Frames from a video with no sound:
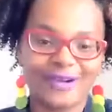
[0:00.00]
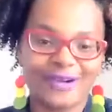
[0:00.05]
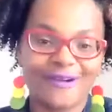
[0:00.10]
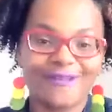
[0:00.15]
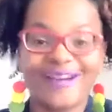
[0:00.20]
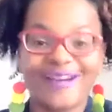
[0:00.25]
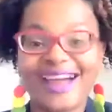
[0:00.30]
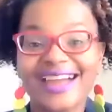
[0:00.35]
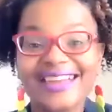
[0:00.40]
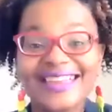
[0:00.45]
All
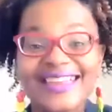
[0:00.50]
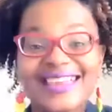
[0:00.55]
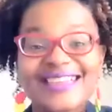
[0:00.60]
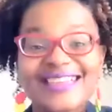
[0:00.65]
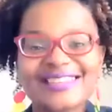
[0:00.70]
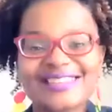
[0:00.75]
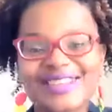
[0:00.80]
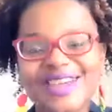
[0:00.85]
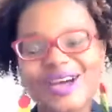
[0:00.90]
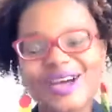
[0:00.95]
right.
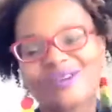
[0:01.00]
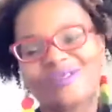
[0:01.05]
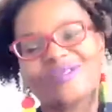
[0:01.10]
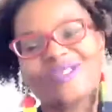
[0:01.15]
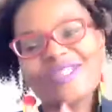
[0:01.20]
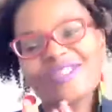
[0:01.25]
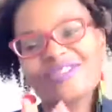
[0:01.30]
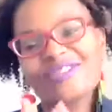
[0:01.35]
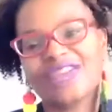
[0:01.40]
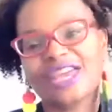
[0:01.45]
So
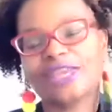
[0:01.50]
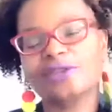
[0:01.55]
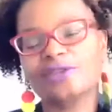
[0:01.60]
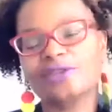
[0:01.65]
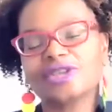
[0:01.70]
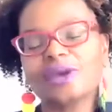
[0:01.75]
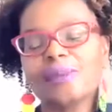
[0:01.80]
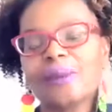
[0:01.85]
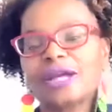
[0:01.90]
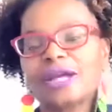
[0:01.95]
thank you
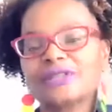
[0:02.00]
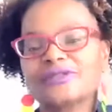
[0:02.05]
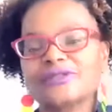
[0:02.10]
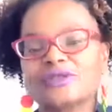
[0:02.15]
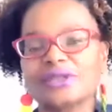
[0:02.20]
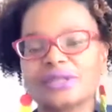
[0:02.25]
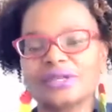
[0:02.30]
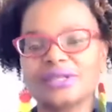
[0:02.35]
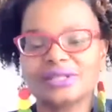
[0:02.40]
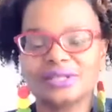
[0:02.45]
so much
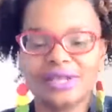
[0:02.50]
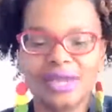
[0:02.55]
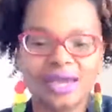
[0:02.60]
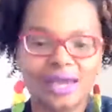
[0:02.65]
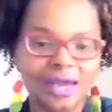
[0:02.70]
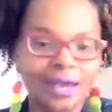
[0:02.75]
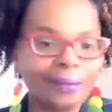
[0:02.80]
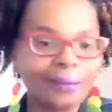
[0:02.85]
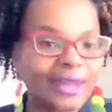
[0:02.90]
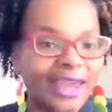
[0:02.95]
for this
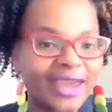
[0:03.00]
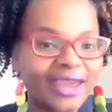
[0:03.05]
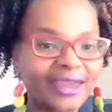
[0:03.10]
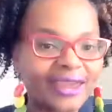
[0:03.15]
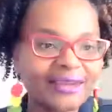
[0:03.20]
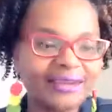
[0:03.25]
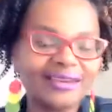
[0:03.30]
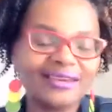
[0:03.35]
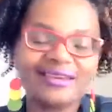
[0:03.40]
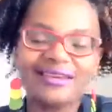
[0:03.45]

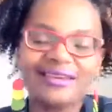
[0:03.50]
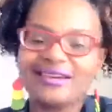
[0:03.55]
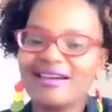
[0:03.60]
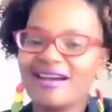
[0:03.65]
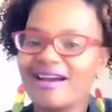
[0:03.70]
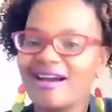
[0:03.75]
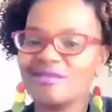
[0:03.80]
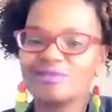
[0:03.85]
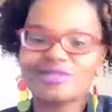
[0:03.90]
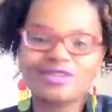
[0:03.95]
update.
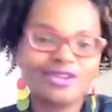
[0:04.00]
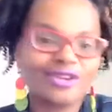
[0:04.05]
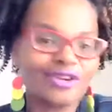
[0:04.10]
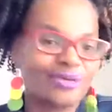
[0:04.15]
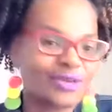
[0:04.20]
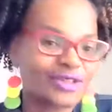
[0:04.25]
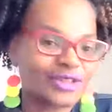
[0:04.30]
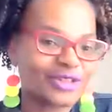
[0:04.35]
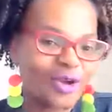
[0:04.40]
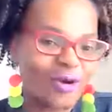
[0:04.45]
I'm
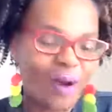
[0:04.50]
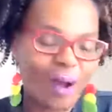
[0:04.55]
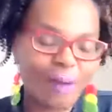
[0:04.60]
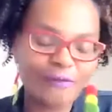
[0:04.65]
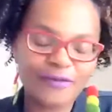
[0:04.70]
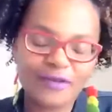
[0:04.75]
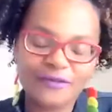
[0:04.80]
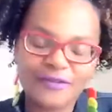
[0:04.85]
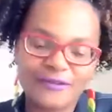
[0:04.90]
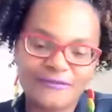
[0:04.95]
still with
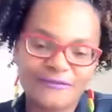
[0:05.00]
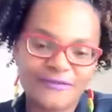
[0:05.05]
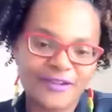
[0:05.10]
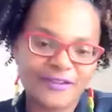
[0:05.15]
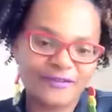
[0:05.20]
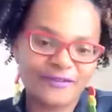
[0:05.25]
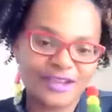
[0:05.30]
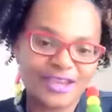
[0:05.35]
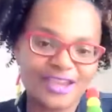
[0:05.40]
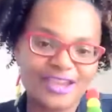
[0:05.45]
Co-op
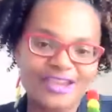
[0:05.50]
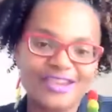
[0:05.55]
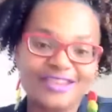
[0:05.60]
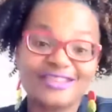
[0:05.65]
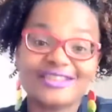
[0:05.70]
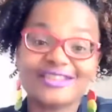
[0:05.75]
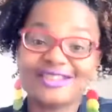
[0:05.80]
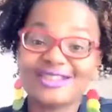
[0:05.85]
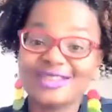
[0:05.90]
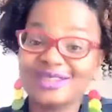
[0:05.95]
50/50.
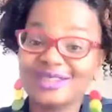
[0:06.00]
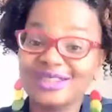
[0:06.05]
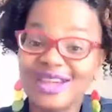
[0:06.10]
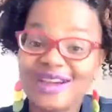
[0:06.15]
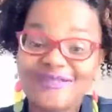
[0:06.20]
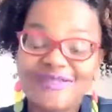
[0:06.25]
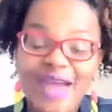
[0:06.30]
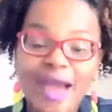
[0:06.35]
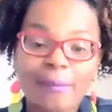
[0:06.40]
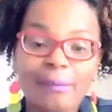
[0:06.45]
Still
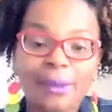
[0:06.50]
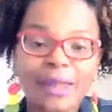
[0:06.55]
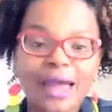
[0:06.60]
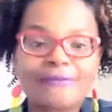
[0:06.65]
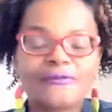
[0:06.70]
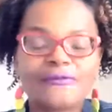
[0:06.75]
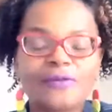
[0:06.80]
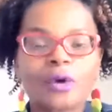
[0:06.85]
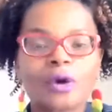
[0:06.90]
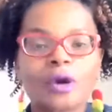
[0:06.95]
love that
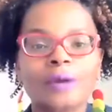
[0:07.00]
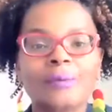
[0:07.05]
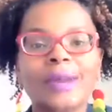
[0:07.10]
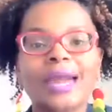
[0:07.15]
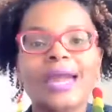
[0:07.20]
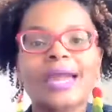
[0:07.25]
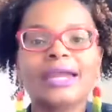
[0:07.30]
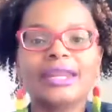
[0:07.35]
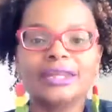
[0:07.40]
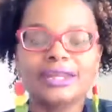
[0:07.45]
platform.
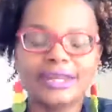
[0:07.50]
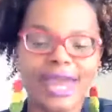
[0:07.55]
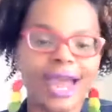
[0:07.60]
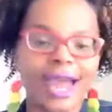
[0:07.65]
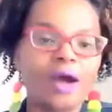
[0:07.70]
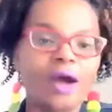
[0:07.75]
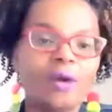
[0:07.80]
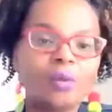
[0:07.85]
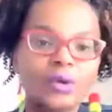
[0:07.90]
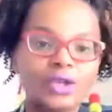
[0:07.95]

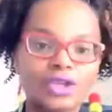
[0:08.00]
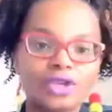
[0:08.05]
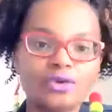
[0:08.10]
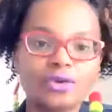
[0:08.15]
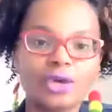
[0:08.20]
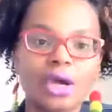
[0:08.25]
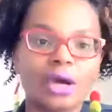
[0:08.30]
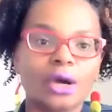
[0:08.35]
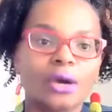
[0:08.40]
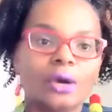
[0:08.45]
Now, when you
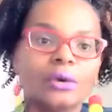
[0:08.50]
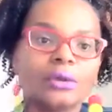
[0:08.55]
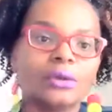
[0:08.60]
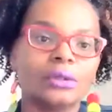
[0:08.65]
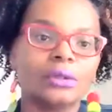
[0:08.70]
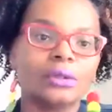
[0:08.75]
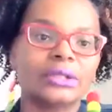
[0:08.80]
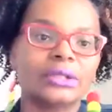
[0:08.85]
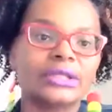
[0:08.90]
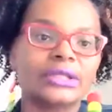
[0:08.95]

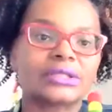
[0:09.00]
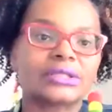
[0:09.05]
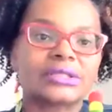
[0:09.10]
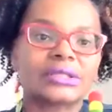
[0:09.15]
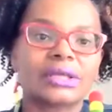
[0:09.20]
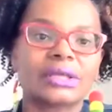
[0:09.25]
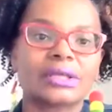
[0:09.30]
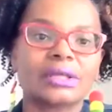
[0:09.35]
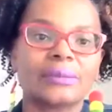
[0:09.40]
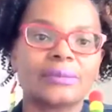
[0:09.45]
go, let's
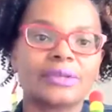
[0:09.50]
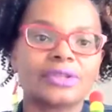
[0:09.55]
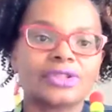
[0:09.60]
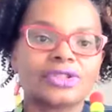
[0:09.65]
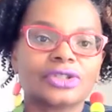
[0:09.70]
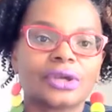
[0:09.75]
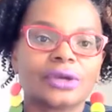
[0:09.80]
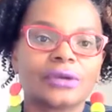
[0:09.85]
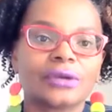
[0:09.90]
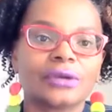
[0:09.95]
see, let me
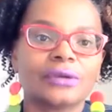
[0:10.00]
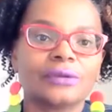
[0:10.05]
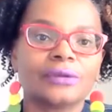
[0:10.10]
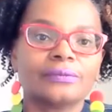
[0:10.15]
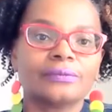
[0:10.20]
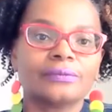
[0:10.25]
show you.